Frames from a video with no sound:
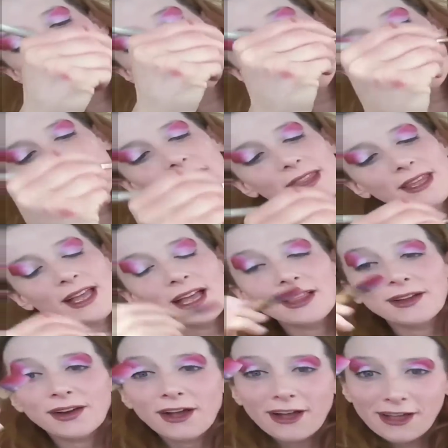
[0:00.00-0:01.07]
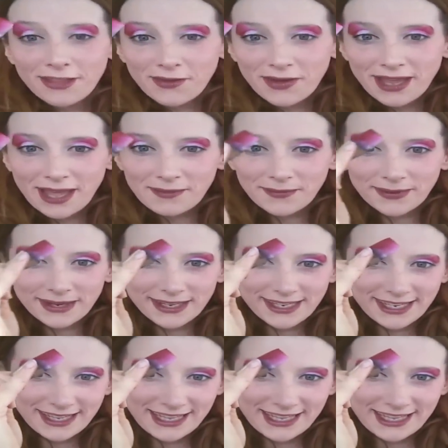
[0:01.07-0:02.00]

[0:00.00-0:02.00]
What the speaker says: working the color all the way up to